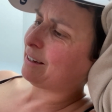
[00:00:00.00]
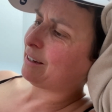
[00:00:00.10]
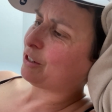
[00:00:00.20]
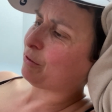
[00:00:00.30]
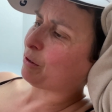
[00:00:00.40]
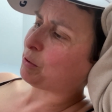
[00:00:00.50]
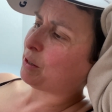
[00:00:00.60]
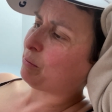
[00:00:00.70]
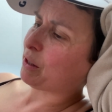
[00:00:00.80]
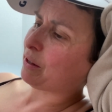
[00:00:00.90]

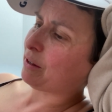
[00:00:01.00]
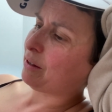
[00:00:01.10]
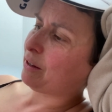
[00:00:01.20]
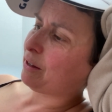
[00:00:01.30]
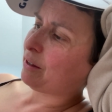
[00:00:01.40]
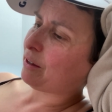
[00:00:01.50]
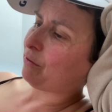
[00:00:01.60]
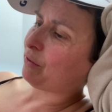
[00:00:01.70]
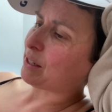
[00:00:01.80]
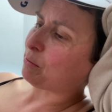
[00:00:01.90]
interrupted Mother. Her
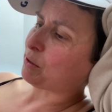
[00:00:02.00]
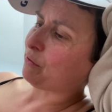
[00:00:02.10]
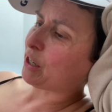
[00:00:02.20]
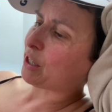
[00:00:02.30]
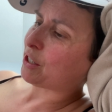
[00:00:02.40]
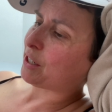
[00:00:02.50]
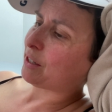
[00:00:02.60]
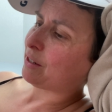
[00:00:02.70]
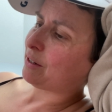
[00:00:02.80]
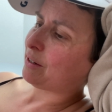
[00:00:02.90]
face was flushed.
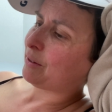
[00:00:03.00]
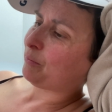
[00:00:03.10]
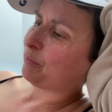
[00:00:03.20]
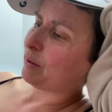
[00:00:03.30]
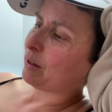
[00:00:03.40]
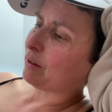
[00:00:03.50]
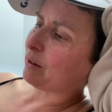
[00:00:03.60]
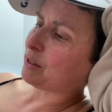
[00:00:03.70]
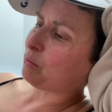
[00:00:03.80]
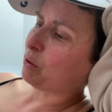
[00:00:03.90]

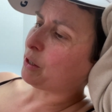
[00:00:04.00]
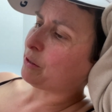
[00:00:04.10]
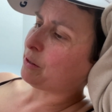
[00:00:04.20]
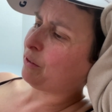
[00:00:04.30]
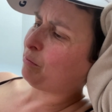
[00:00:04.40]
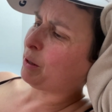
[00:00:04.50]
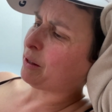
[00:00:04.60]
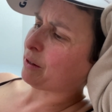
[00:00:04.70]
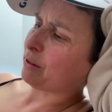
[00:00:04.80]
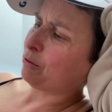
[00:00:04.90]
I swallowed. If
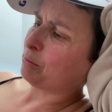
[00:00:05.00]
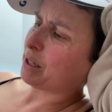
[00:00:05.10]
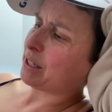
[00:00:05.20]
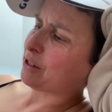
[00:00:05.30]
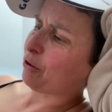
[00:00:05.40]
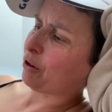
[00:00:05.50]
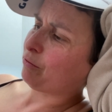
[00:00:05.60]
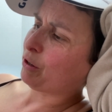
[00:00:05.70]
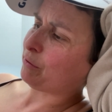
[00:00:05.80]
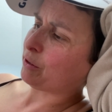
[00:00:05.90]
Mother, normally so
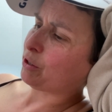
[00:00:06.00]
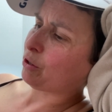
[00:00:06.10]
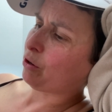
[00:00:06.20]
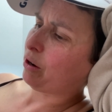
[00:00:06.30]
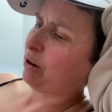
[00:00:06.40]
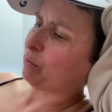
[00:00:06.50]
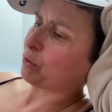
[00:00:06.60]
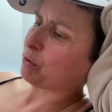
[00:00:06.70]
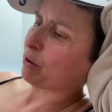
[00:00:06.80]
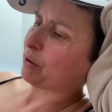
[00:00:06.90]
unruffled, so calm,
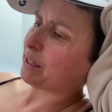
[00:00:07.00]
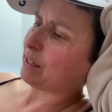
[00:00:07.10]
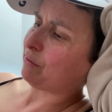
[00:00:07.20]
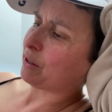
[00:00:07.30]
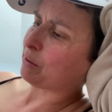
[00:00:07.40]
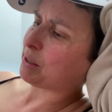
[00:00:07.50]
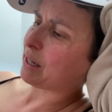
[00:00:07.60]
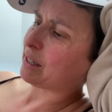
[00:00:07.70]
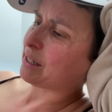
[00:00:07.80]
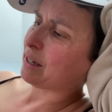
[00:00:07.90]
was worried, even
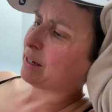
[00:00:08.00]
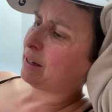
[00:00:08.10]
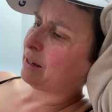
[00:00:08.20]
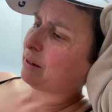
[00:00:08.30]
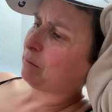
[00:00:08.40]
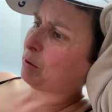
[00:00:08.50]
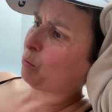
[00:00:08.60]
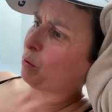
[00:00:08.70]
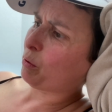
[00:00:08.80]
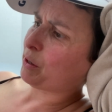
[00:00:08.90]
upset, it
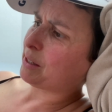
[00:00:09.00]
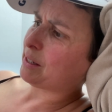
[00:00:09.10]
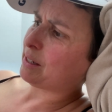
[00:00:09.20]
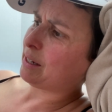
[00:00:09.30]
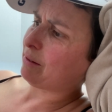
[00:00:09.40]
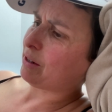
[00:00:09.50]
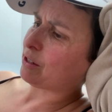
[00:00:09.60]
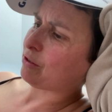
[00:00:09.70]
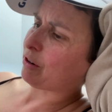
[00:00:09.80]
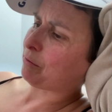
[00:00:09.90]
meant we were in
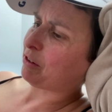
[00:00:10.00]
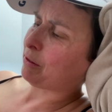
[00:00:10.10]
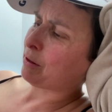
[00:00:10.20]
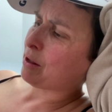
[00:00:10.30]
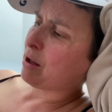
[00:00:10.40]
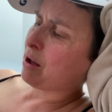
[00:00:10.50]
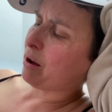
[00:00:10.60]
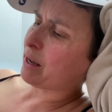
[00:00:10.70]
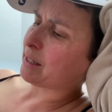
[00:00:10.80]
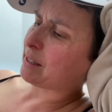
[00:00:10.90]
serious trouble.
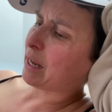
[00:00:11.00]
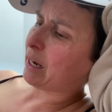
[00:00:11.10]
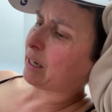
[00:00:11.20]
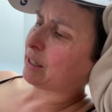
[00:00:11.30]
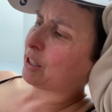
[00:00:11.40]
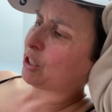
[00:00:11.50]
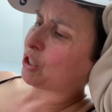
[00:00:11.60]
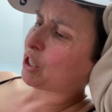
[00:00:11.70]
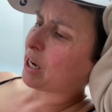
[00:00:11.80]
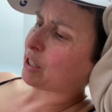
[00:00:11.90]
I
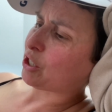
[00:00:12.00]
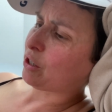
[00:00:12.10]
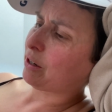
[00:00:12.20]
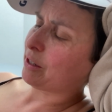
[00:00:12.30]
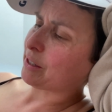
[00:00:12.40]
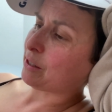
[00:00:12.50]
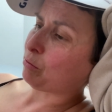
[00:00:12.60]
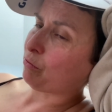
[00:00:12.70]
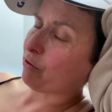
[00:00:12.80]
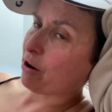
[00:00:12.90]
exchanged glances
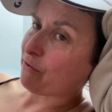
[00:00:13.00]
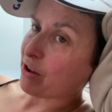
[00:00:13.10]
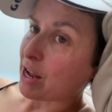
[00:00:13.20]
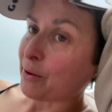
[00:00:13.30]
with Ravi.